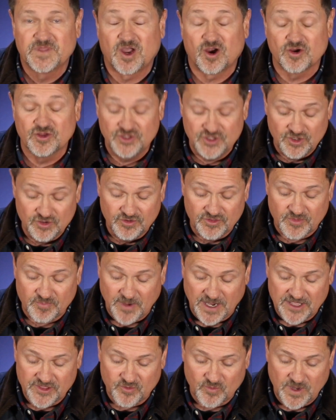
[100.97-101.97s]
Our youth,
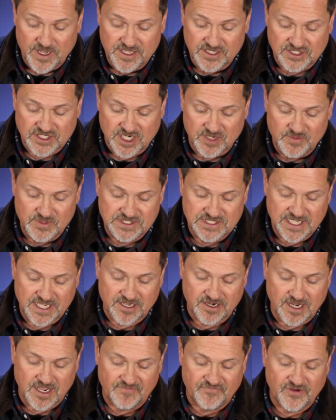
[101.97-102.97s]
by the way, is going to be
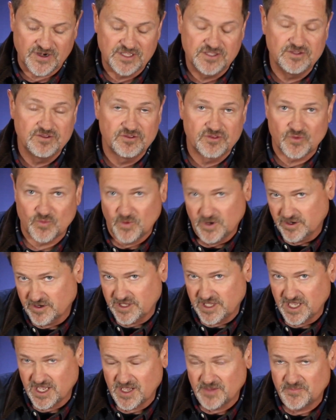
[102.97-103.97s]
taking off on a youth winter
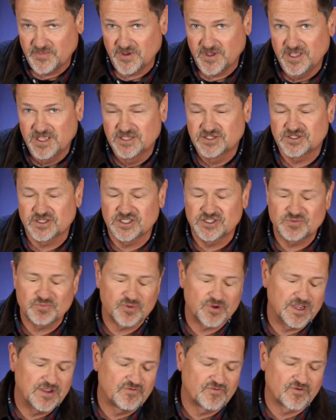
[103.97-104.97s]
camp. So let's
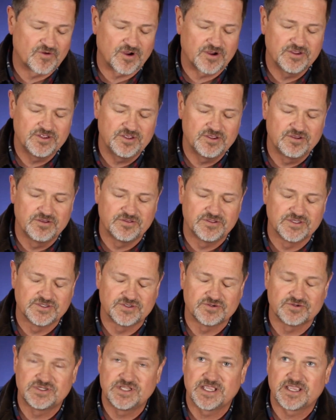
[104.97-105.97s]
pray for our youth
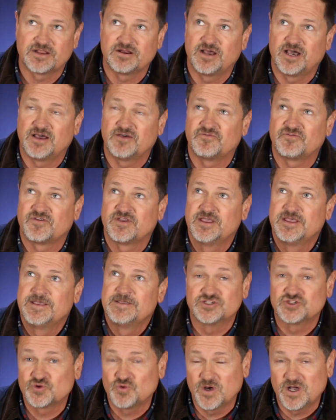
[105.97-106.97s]
as they're taking off.
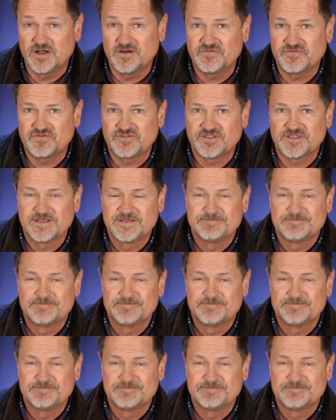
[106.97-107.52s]
The 12th,